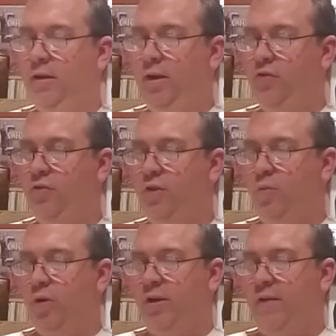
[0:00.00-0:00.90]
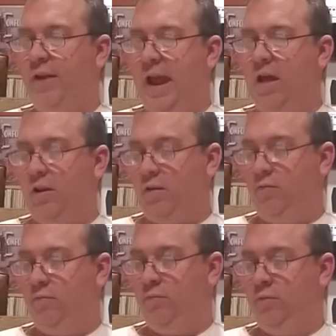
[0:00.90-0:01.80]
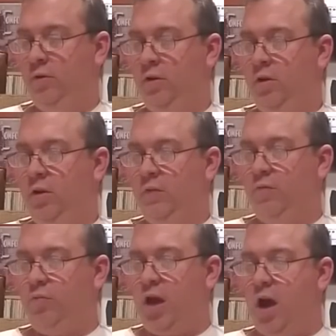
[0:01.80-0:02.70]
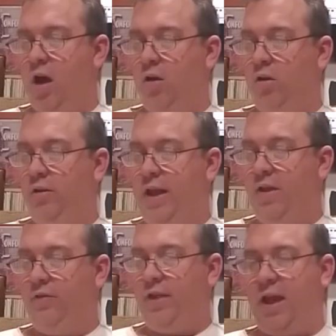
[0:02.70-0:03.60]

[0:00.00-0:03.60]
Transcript: Interesting one, David Allen from Gong. Now is the